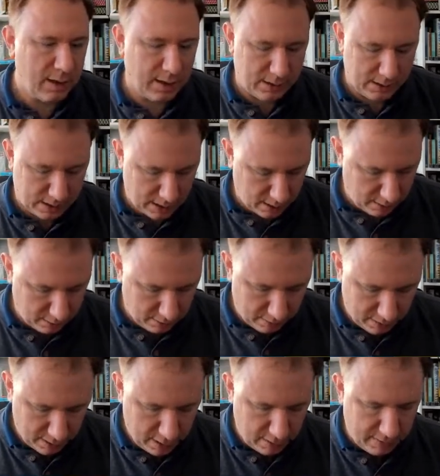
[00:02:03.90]
So
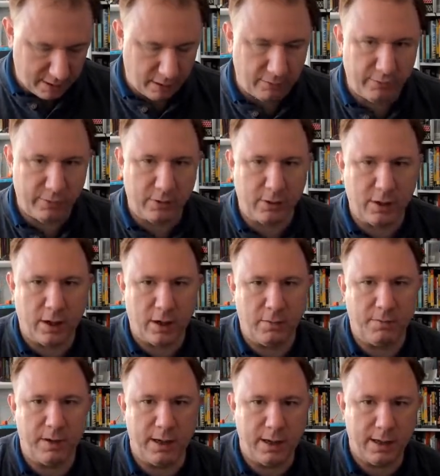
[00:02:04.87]
here we go, riddle
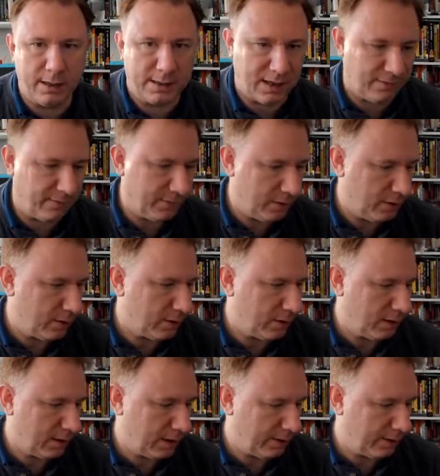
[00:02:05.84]
card B. Let's have a look.
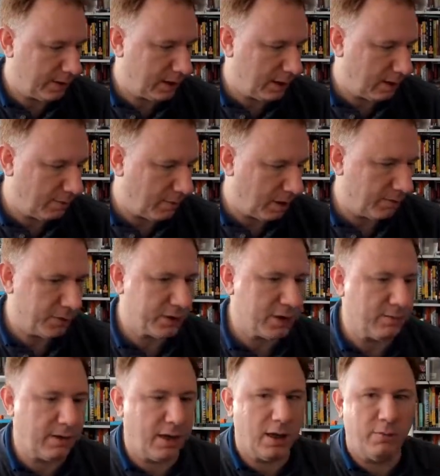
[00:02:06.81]
Now I think it might
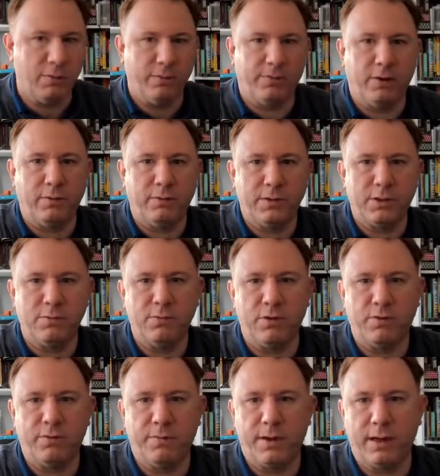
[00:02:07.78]
possibly help if I was to
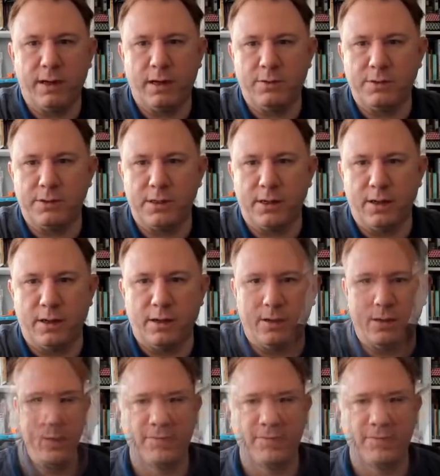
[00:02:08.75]
move a bit closer here.